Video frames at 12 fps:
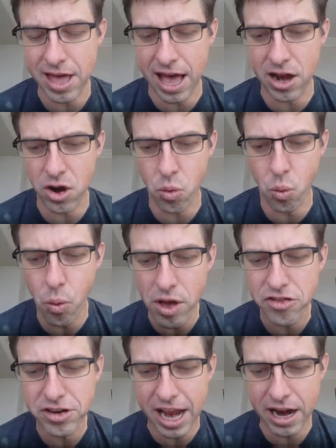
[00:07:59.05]
that
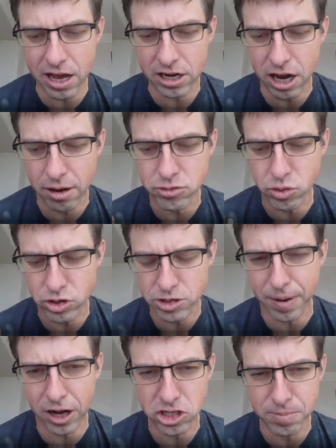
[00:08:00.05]
with data comes a
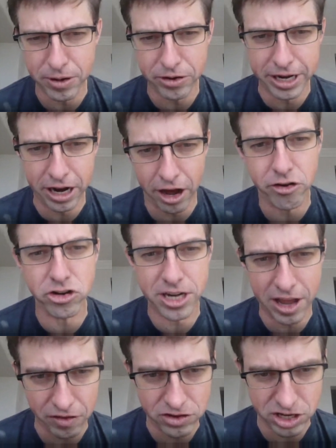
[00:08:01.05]
responsibility to
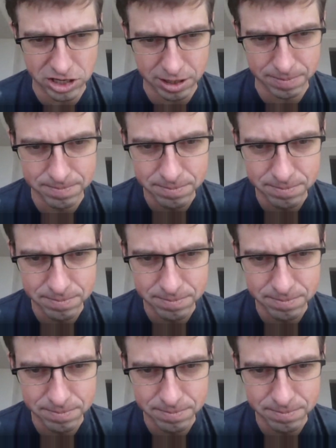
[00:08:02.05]
understand the system.